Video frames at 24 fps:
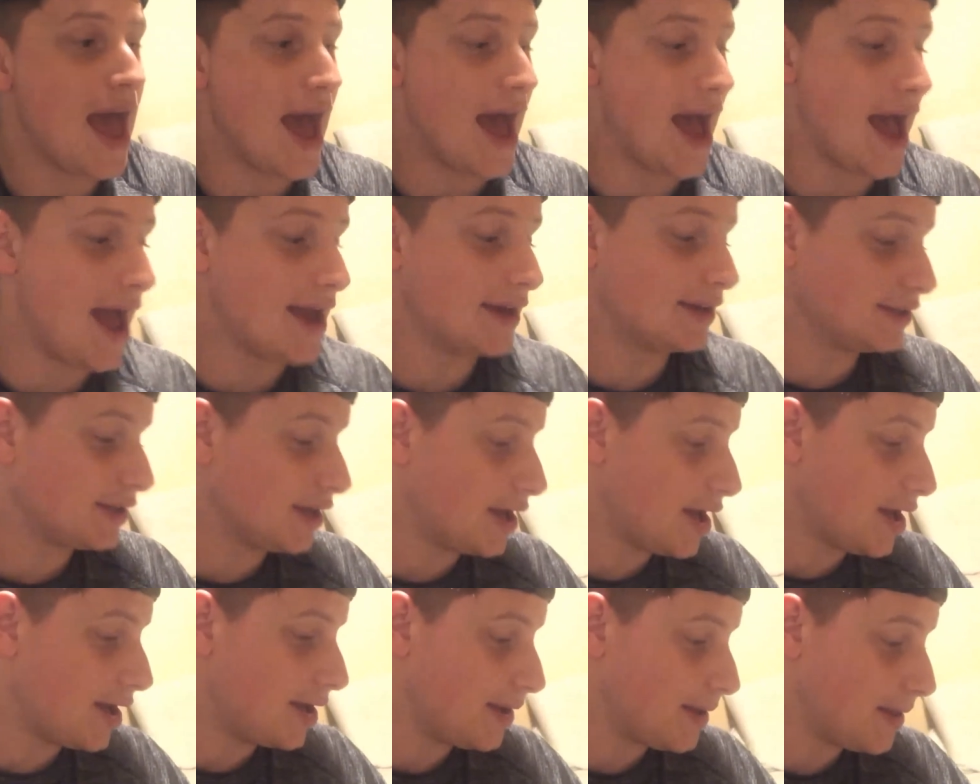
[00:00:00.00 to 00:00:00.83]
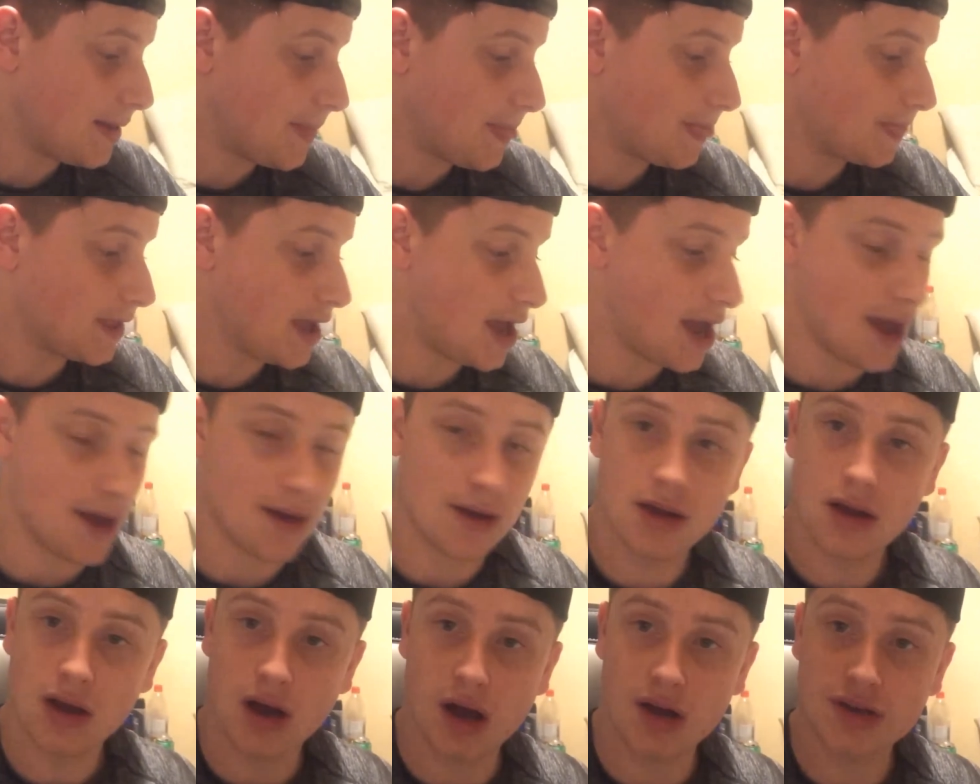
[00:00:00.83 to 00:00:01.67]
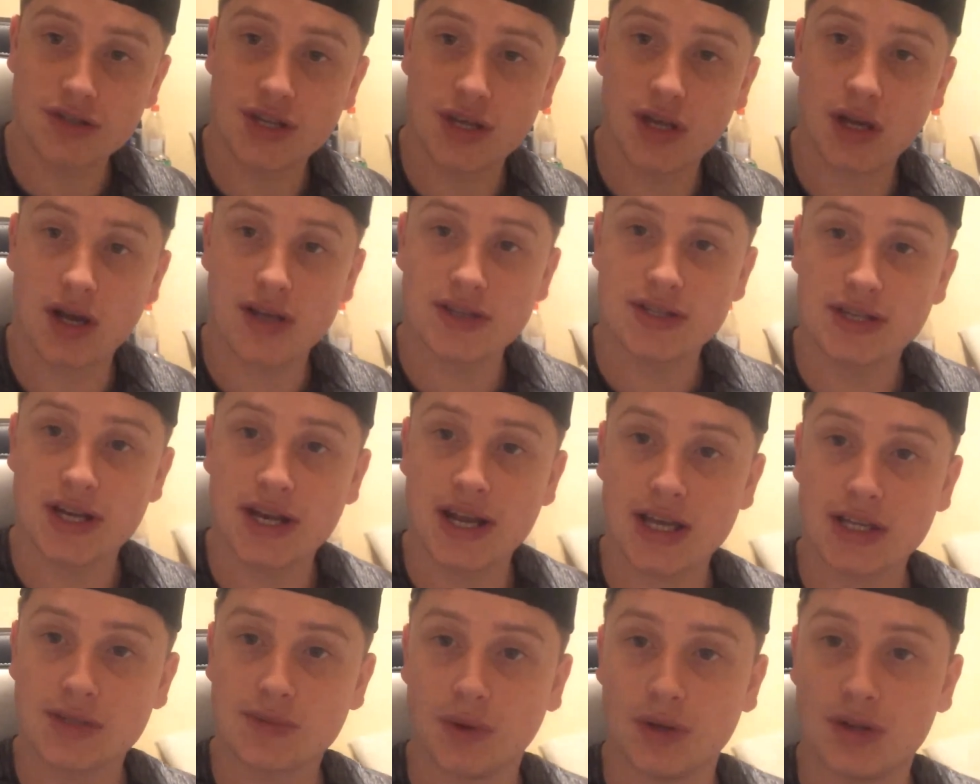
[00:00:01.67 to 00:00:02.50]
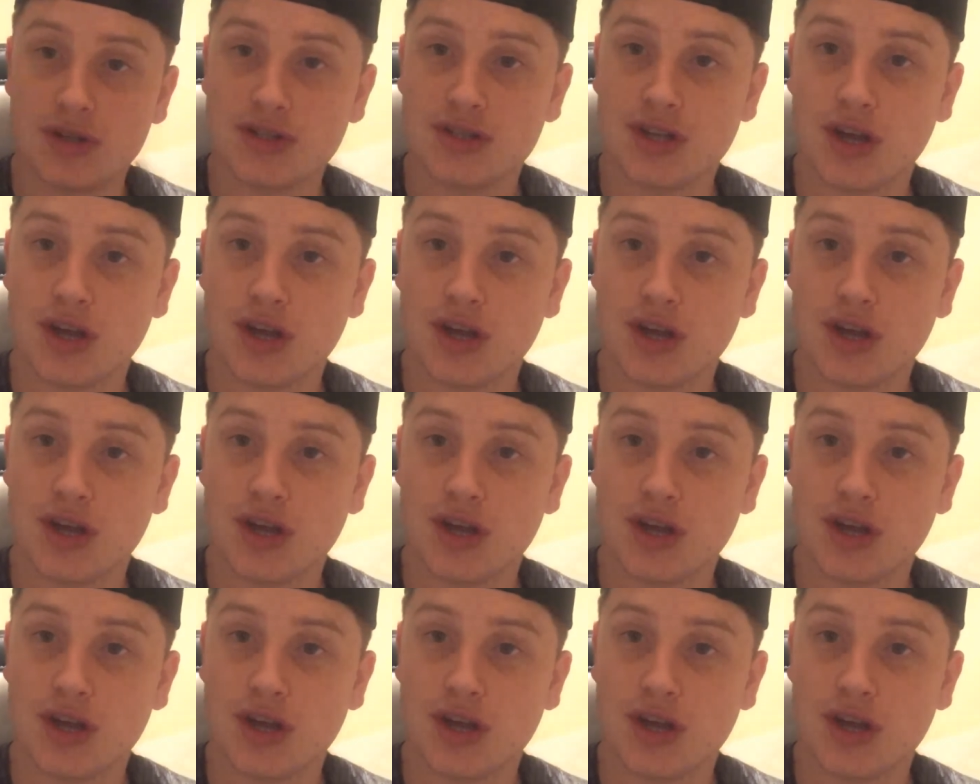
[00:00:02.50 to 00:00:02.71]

And yeah, I'll see you guys in the next one.